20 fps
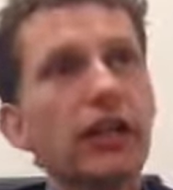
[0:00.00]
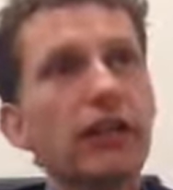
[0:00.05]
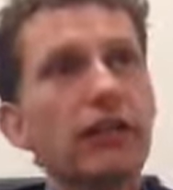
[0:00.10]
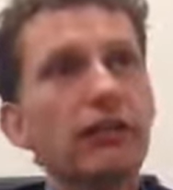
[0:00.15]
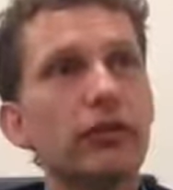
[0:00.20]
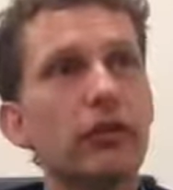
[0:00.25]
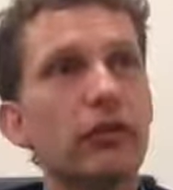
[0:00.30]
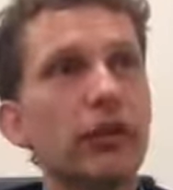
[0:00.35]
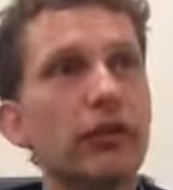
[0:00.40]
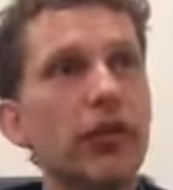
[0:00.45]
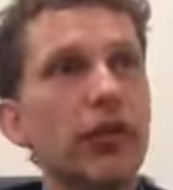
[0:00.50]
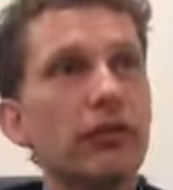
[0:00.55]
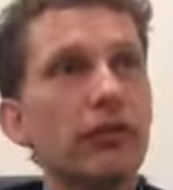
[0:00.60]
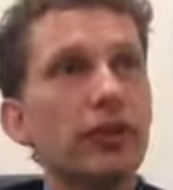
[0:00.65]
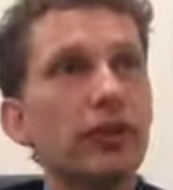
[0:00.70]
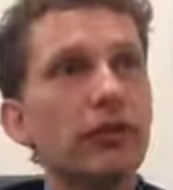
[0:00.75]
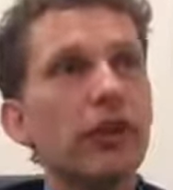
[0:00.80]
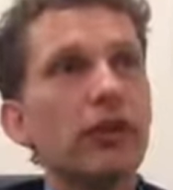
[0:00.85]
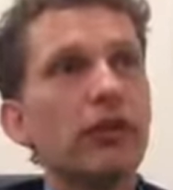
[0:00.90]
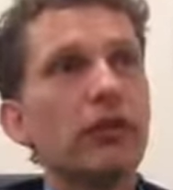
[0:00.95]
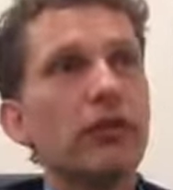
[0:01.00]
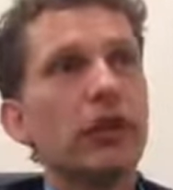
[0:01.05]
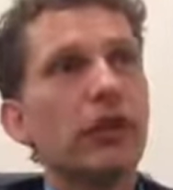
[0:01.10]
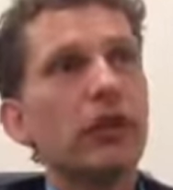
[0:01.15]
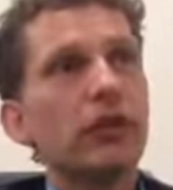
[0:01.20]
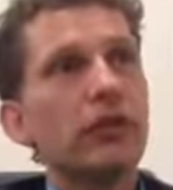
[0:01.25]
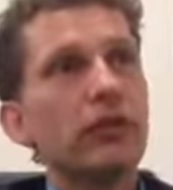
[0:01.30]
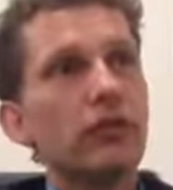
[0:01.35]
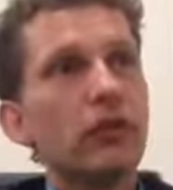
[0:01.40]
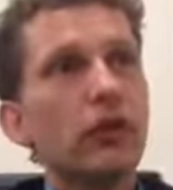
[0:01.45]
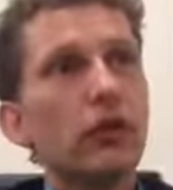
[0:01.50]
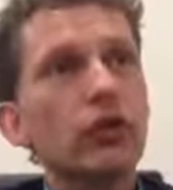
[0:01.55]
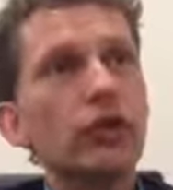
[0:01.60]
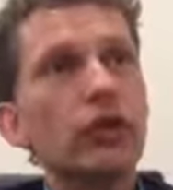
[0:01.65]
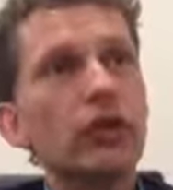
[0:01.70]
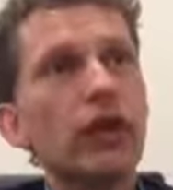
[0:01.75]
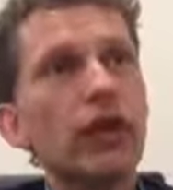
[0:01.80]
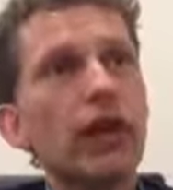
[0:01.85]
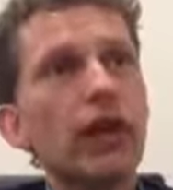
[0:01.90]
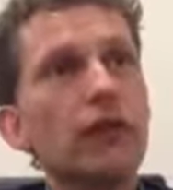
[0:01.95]
from an environmental and
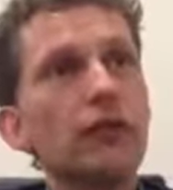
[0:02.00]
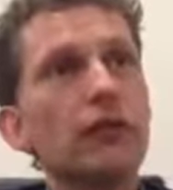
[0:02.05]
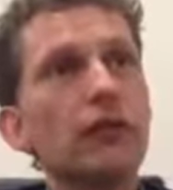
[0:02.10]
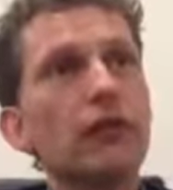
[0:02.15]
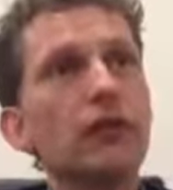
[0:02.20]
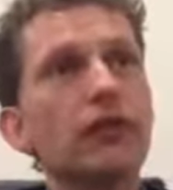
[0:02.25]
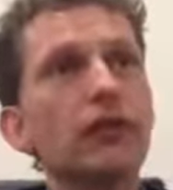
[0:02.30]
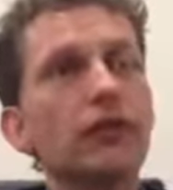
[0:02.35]
social element.